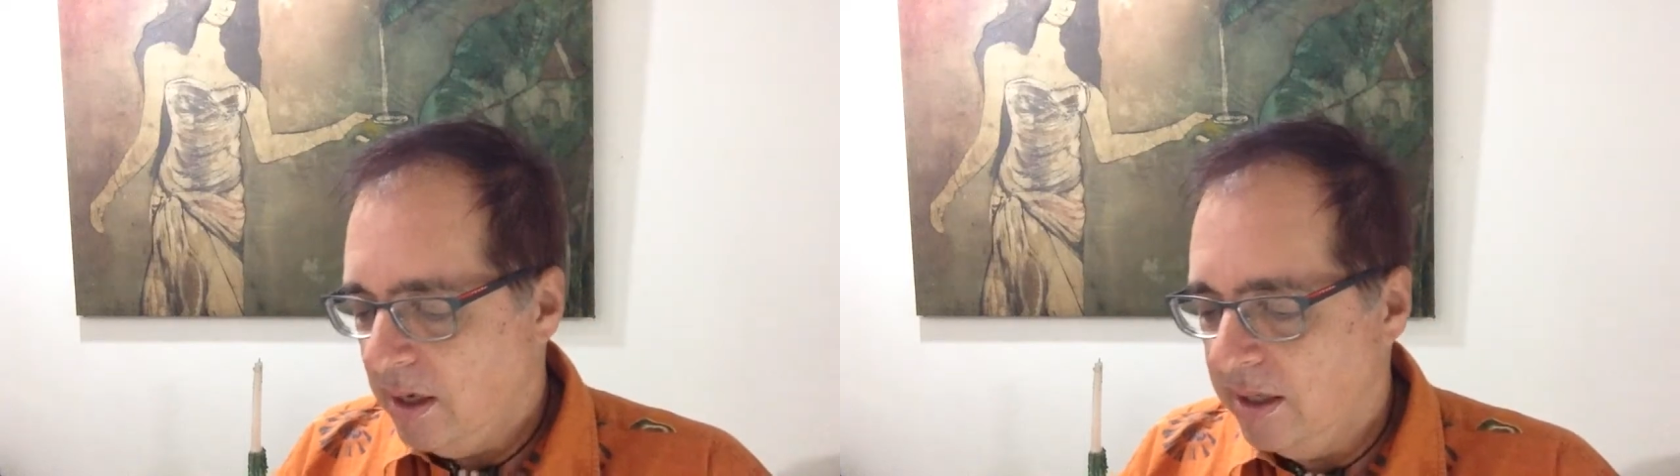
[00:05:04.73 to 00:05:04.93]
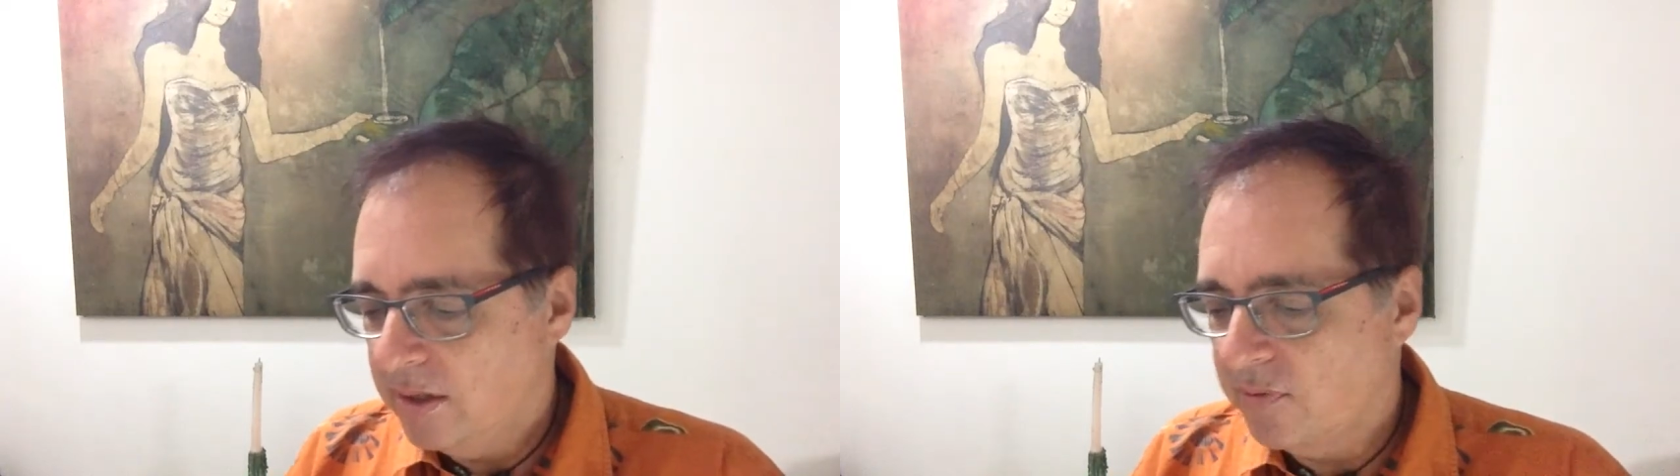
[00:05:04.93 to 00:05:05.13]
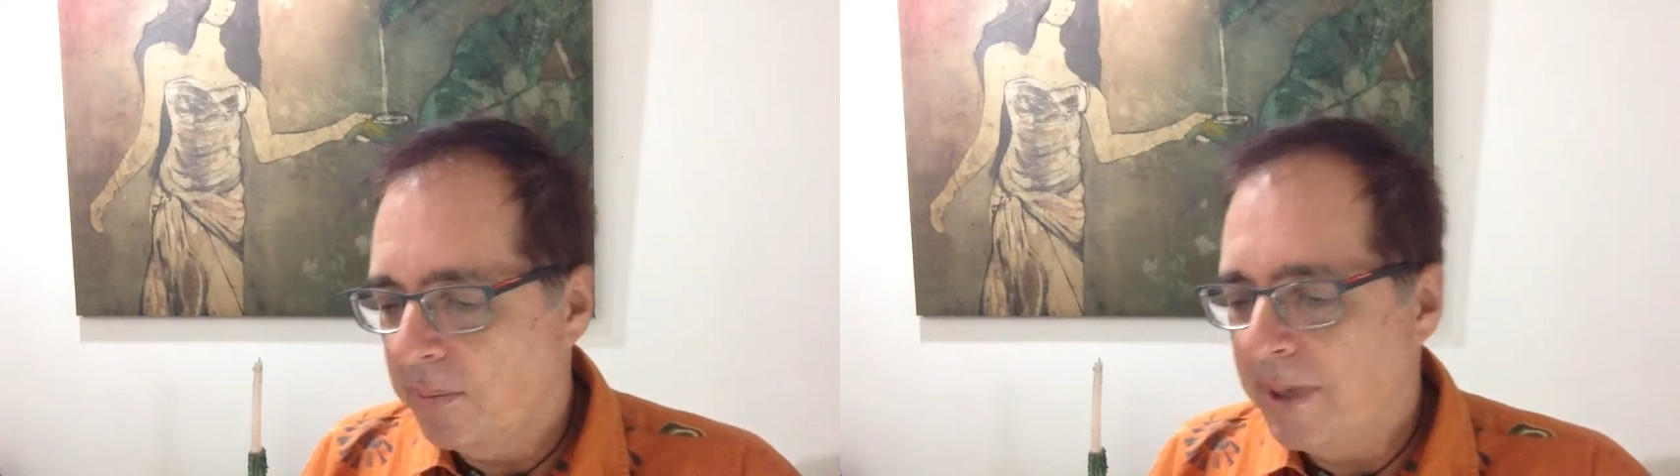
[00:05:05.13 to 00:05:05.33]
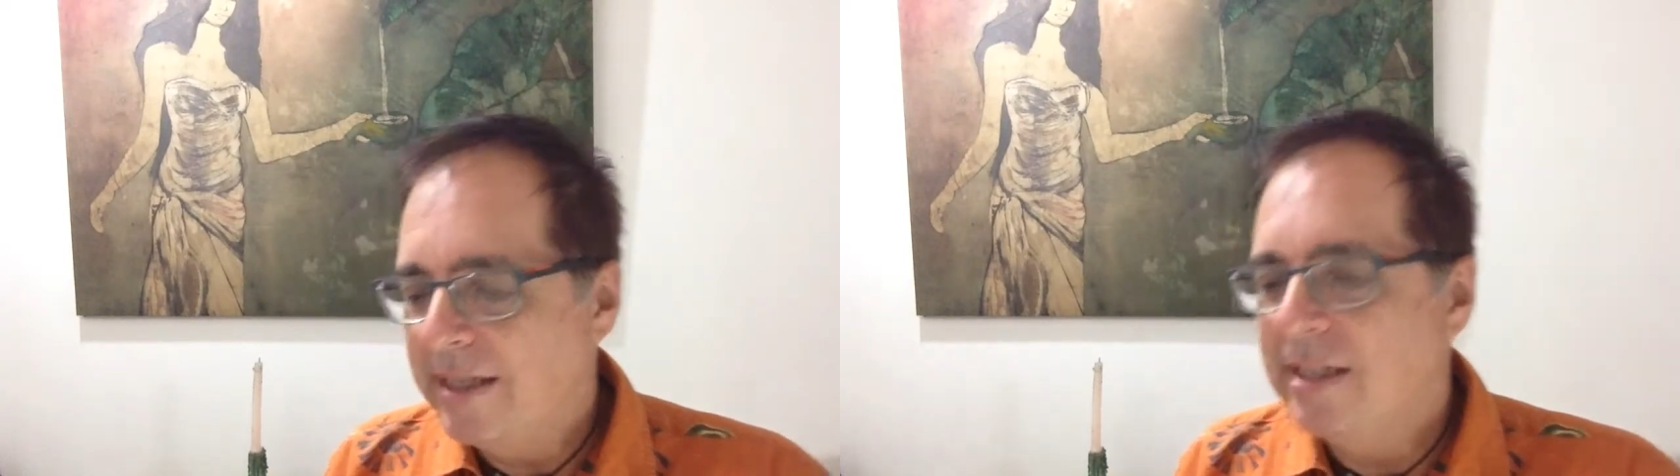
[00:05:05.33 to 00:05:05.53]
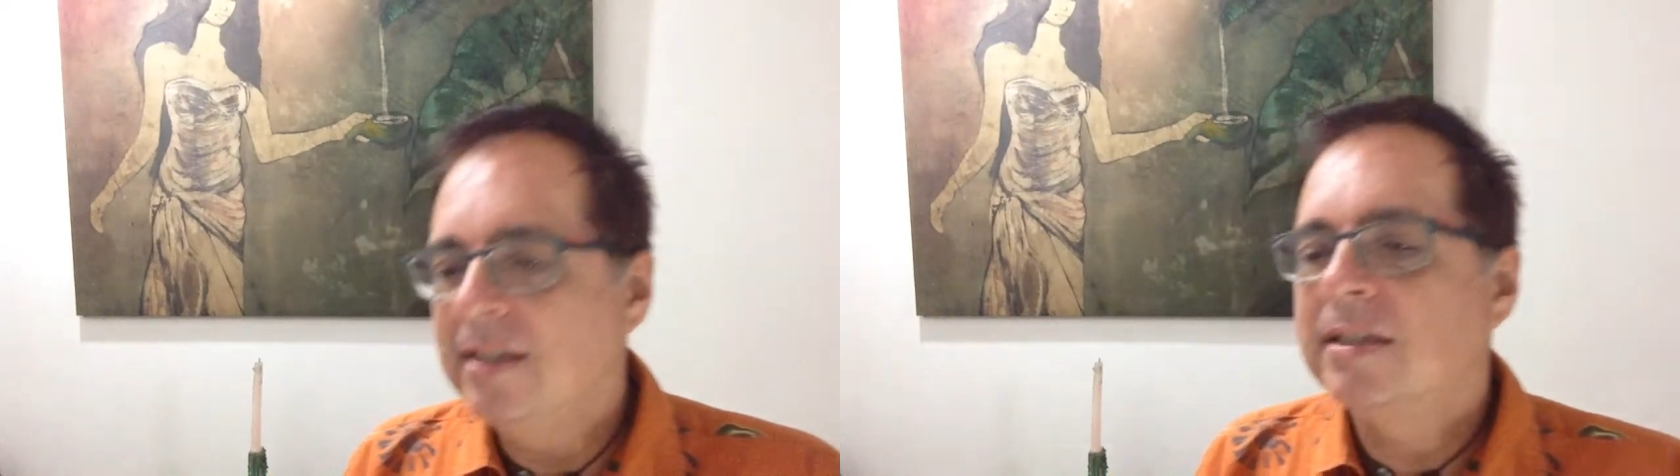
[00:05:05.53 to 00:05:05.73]
It's from
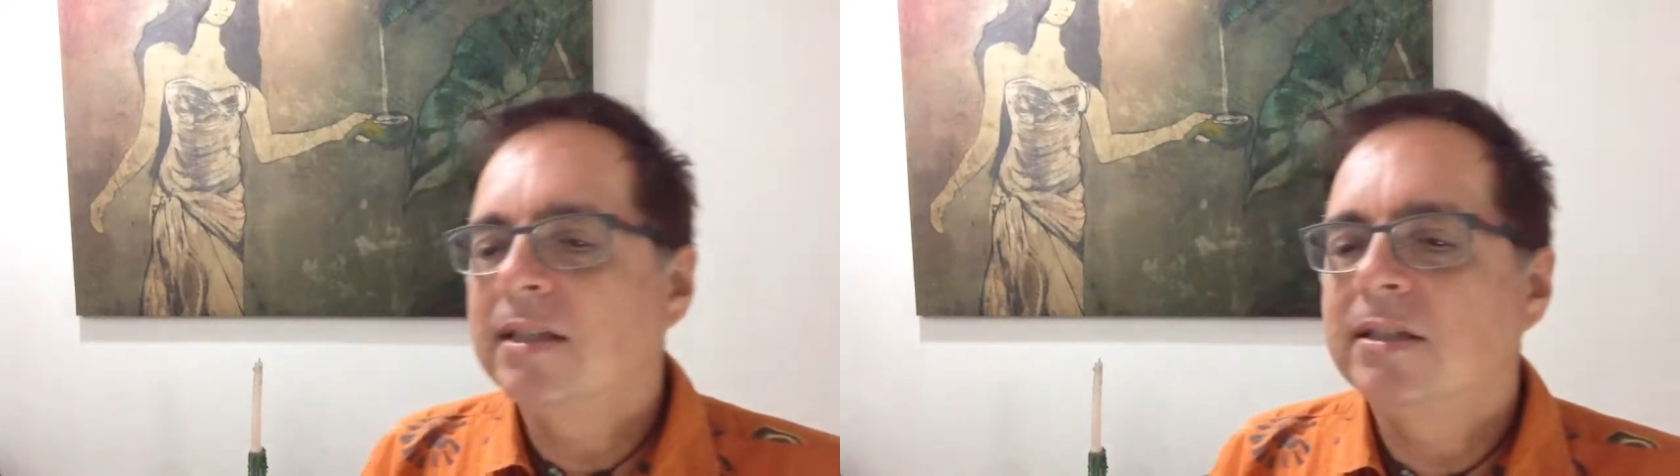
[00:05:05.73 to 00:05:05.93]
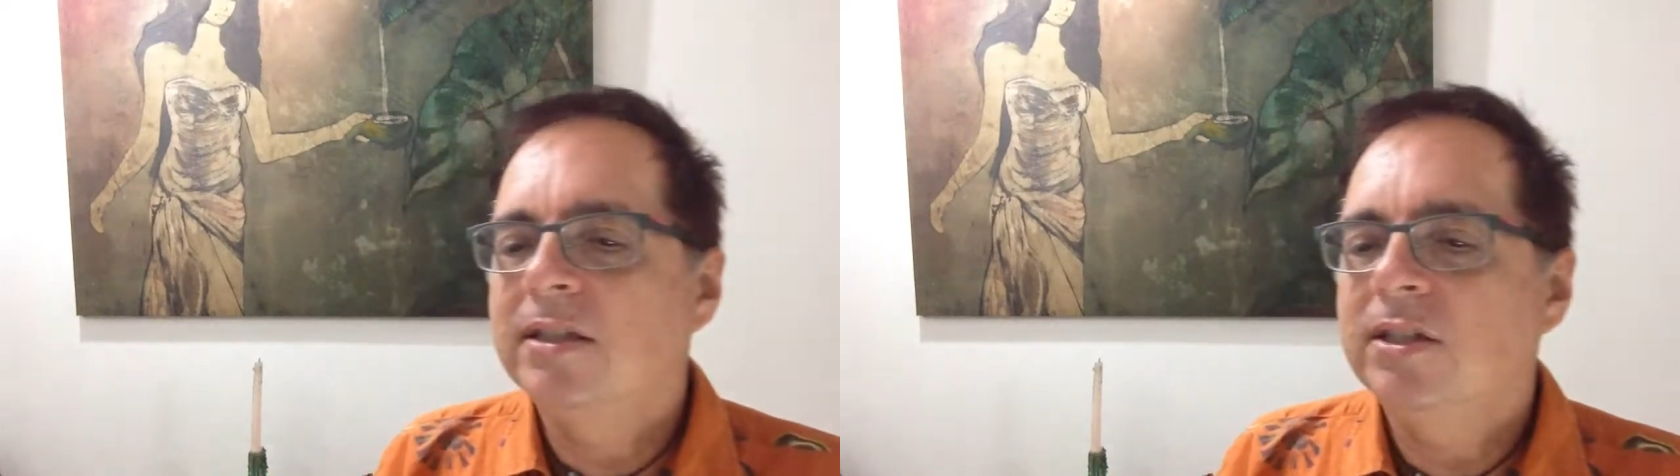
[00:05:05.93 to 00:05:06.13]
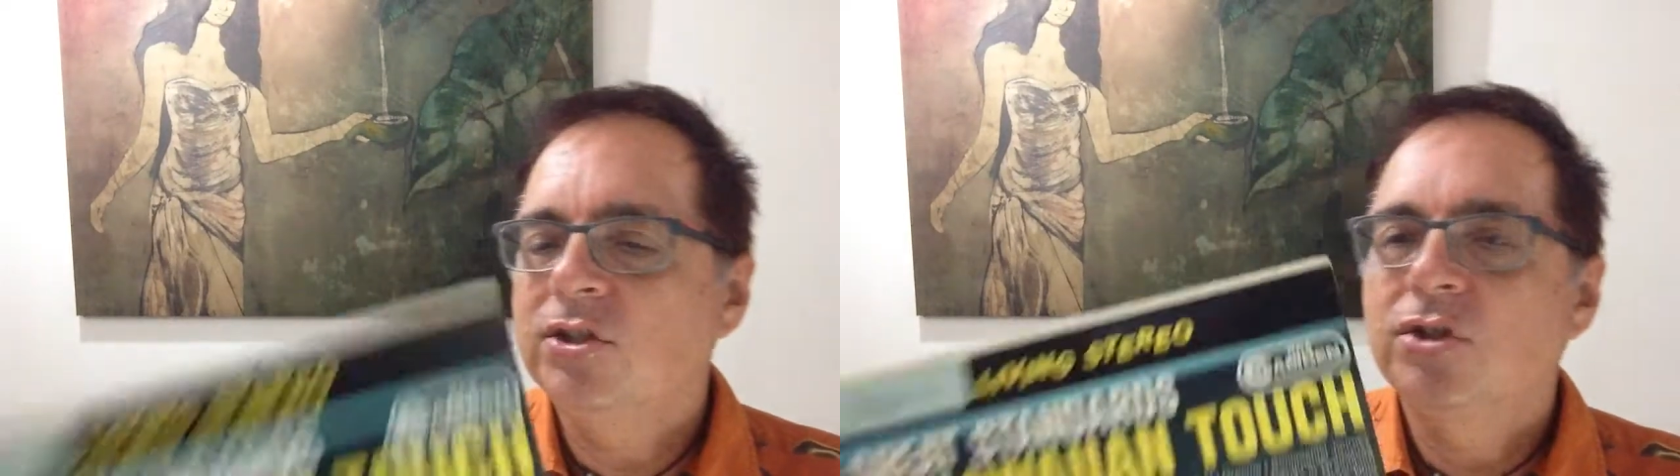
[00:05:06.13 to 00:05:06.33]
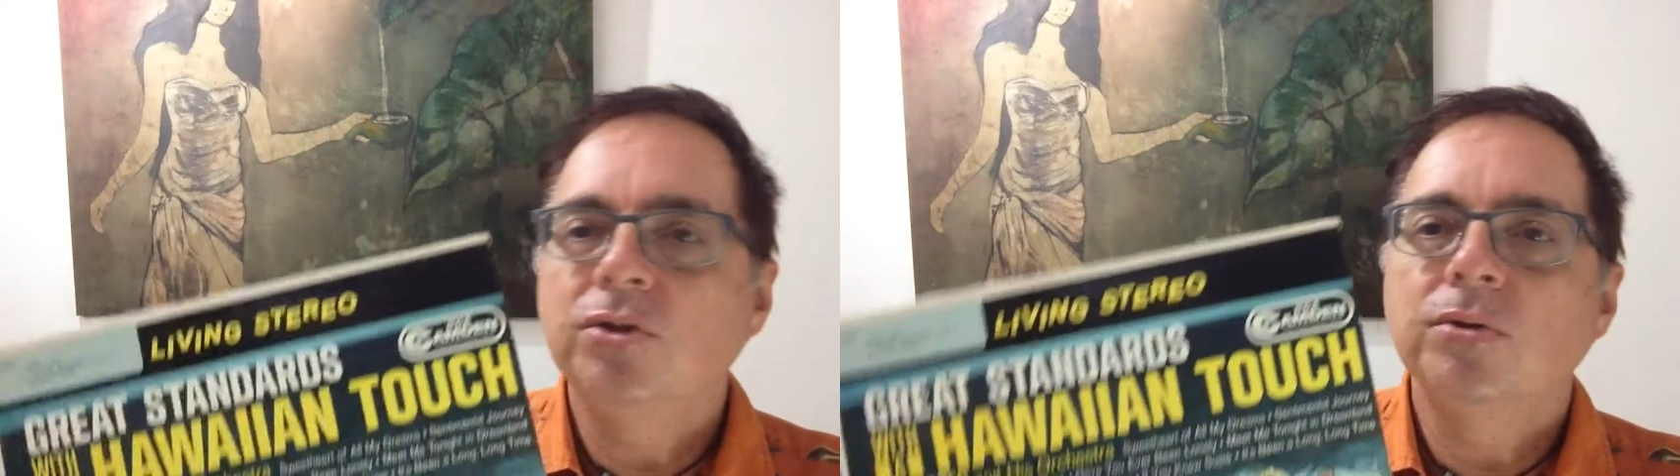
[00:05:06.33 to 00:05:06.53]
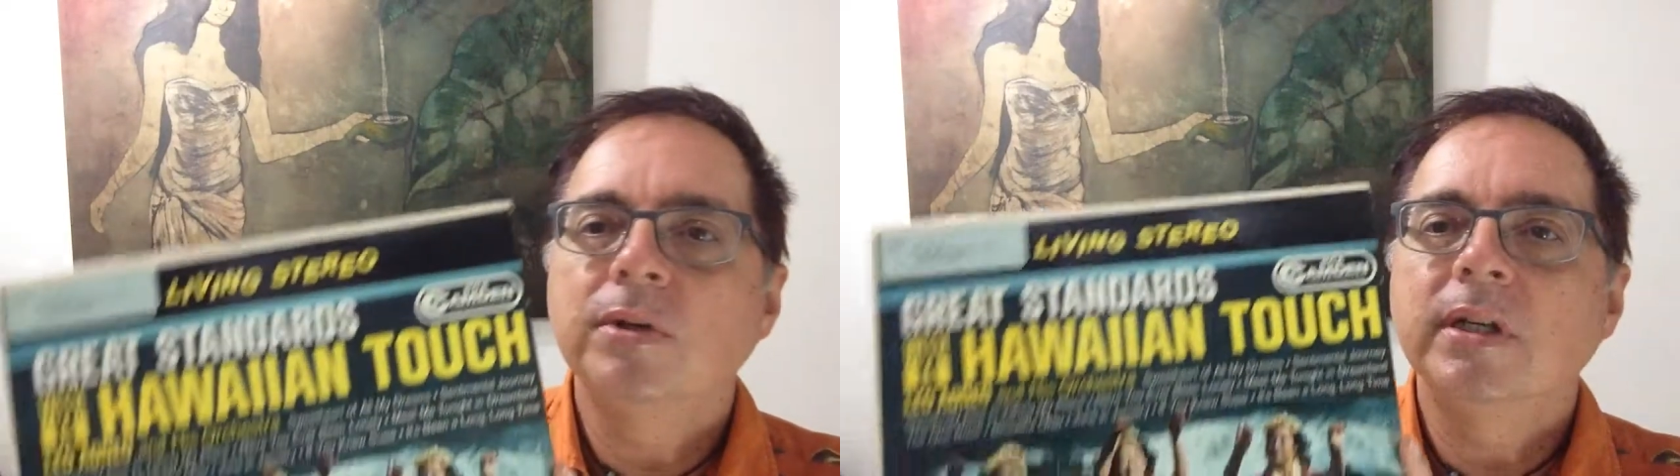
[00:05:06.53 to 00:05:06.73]

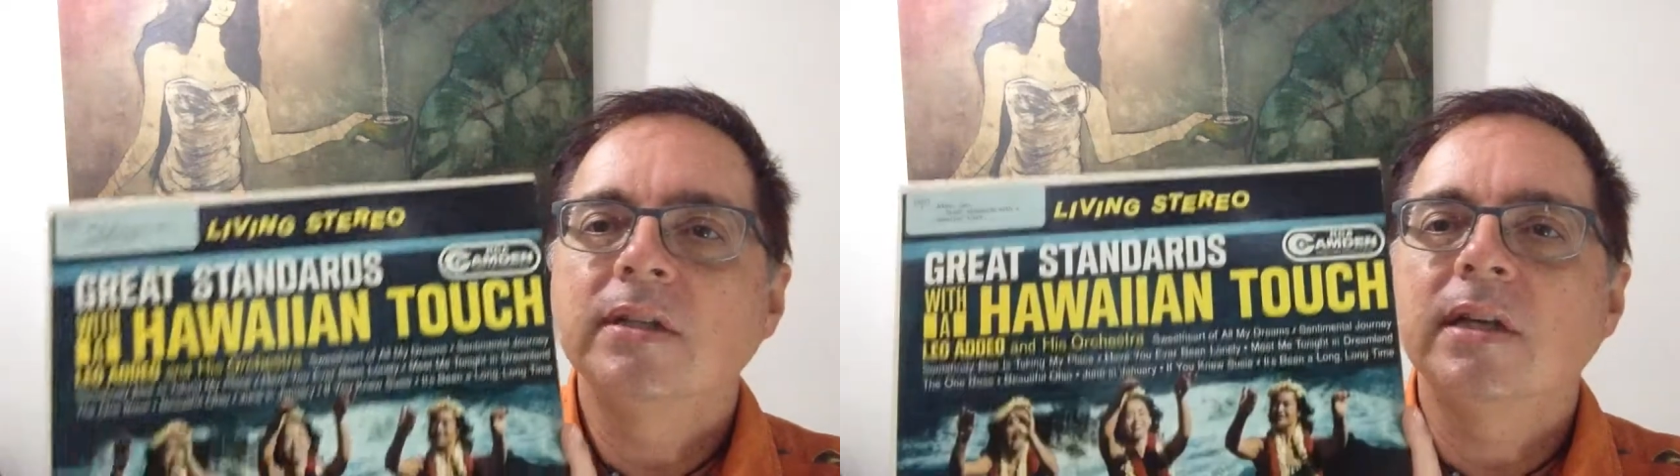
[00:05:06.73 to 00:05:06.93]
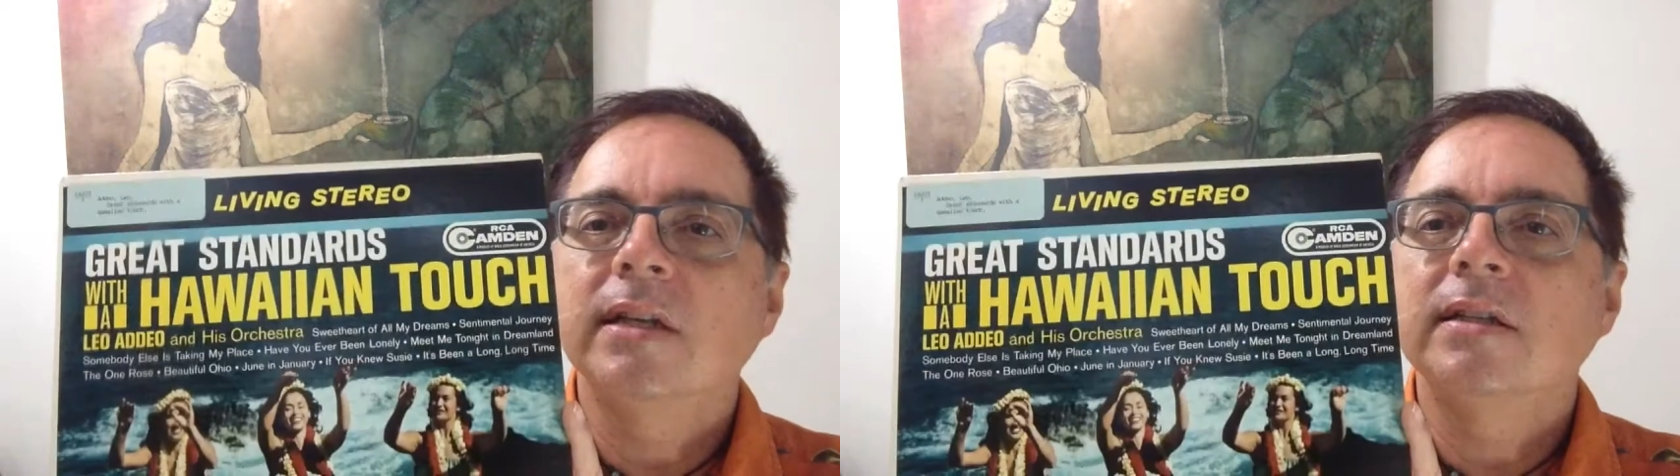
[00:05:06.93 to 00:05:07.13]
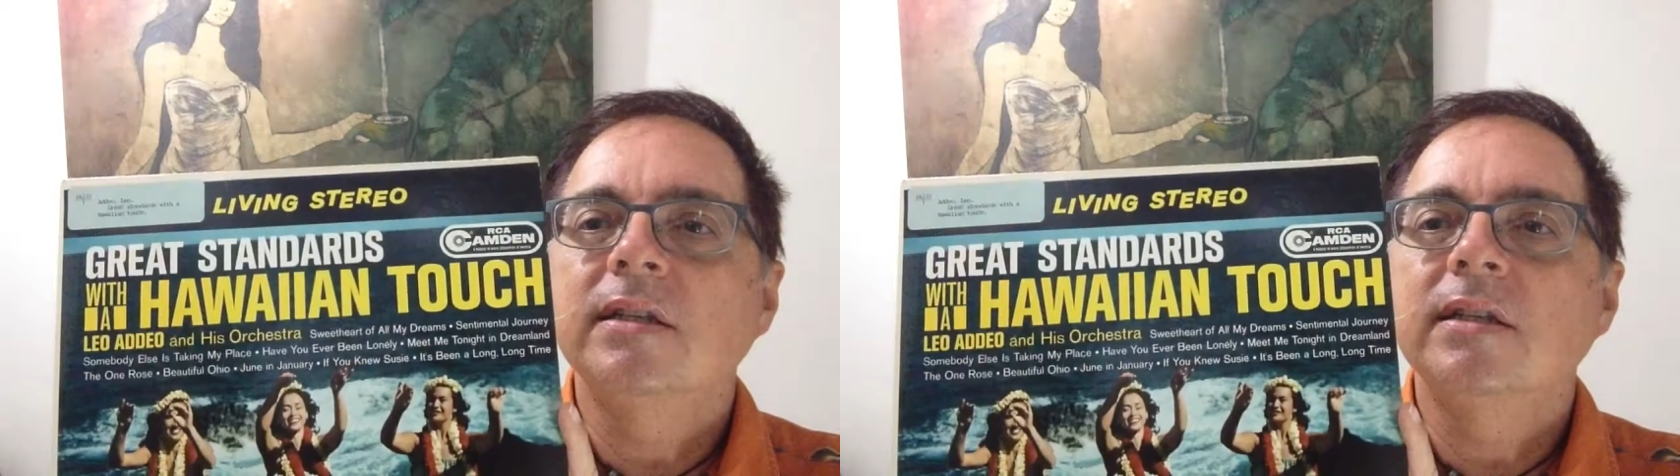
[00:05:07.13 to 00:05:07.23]
1962, and it's